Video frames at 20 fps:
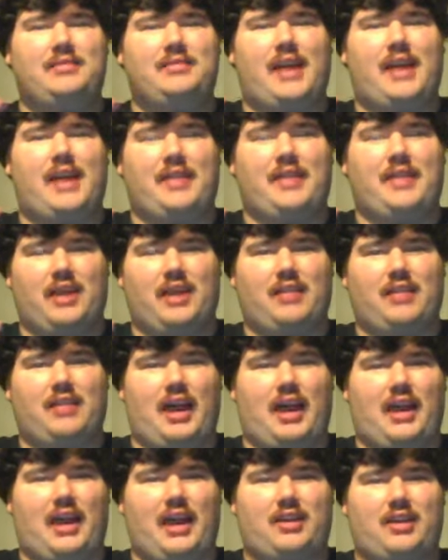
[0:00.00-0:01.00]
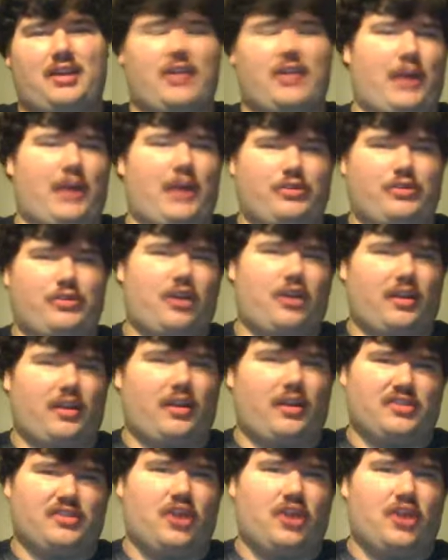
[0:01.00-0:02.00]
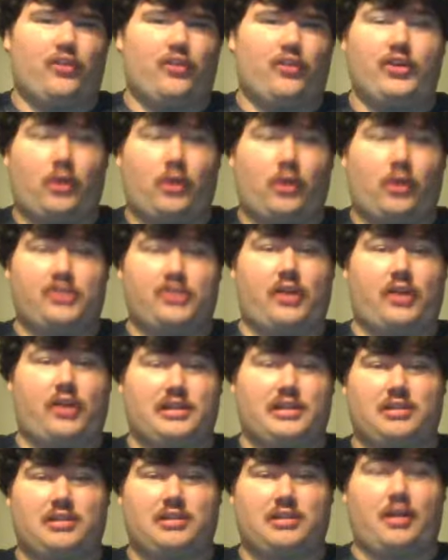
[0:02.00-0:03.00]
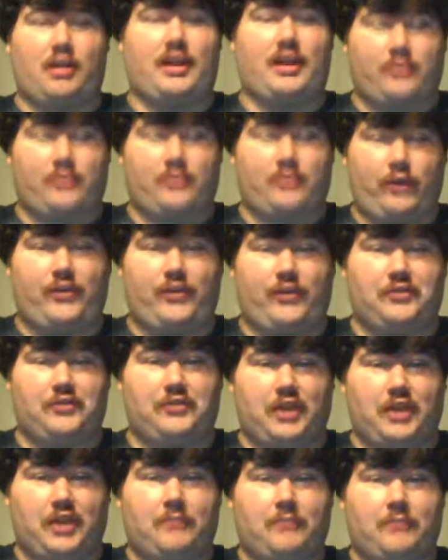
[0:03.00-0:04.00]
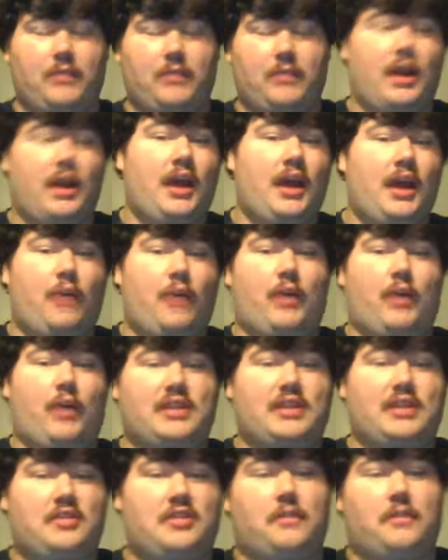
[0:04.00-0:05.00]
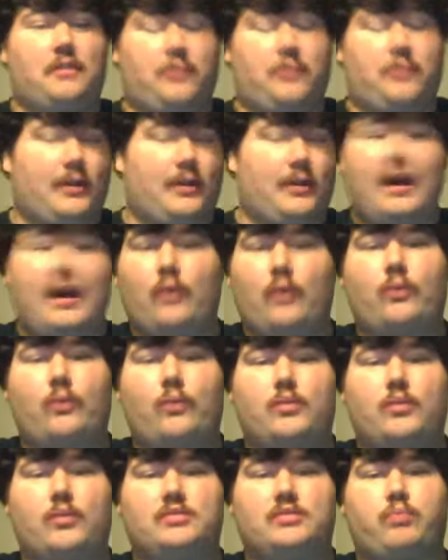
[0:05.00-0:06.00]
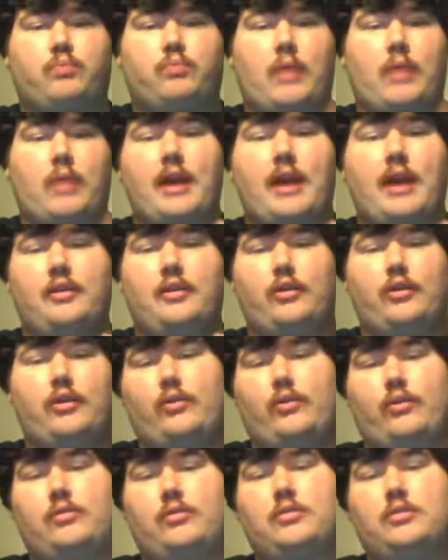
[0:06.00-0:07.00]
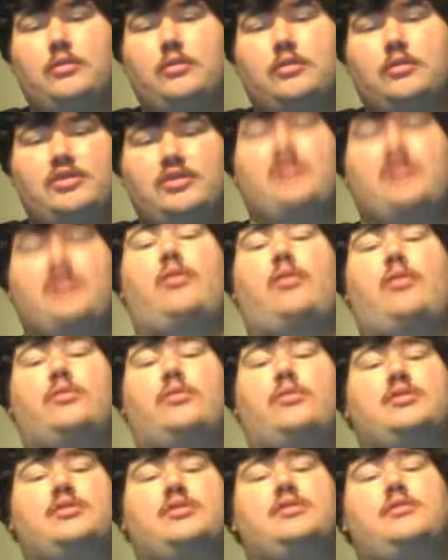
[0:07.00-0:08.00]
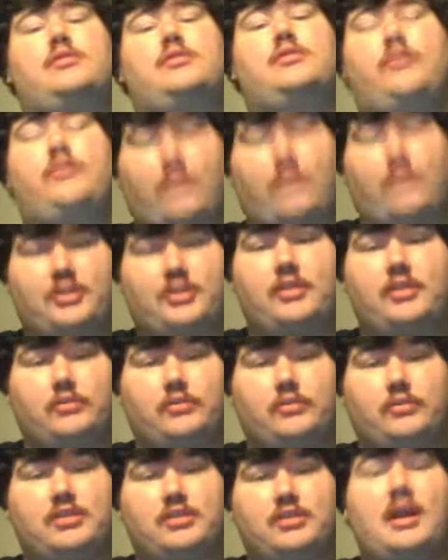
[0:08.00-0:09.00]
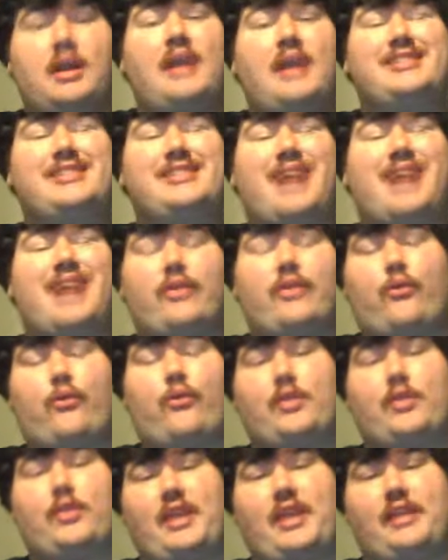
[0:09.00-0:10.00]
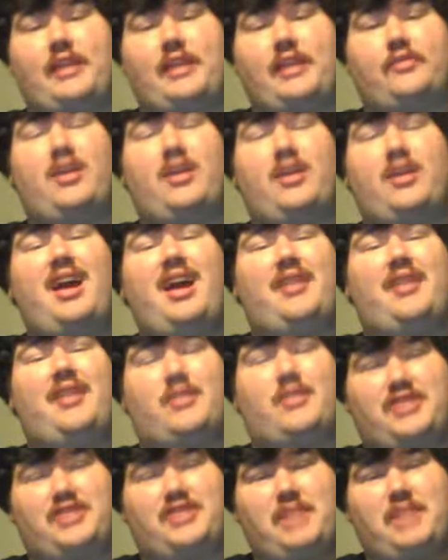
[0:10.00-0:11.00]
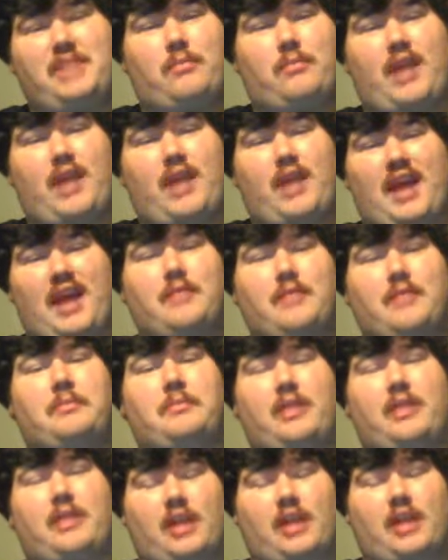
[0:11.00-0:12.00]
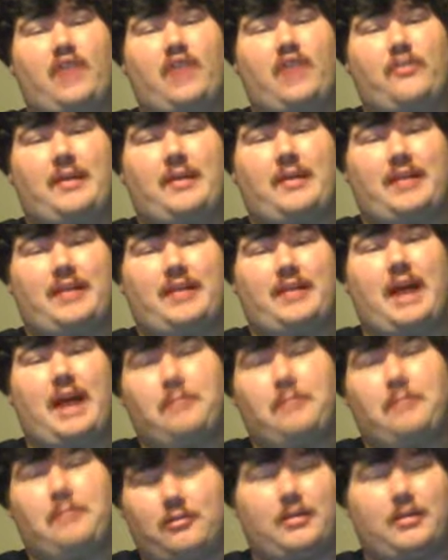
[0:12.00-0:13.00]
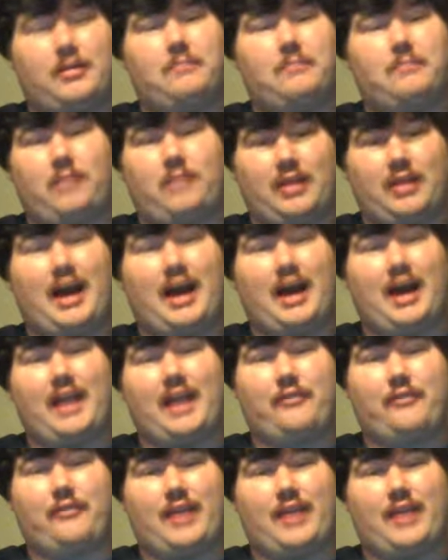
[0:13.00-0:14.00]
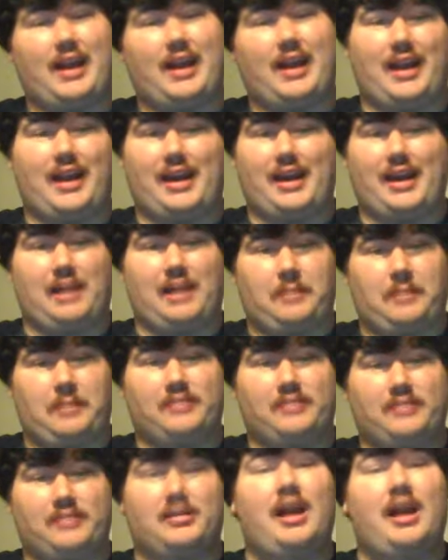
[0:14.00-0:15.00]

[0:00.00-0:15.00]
and they're like, okay, we're starting this over, your choice, start at $250. What I saw him pull out was brand new soles for shoes, size 14s. They're a cheap brand, but they go for about, I put them up line for $9.99 a piece.